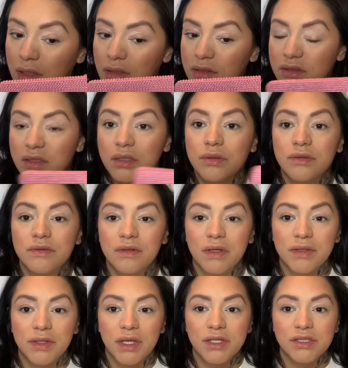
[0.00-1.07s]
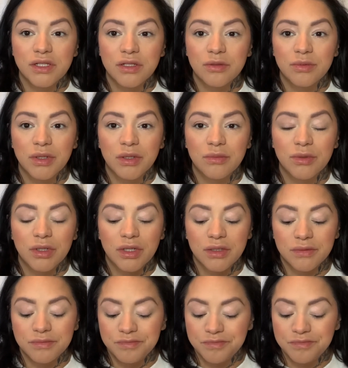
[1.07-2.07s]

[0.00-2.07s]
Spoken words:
So we've got the eyeshadow primer on.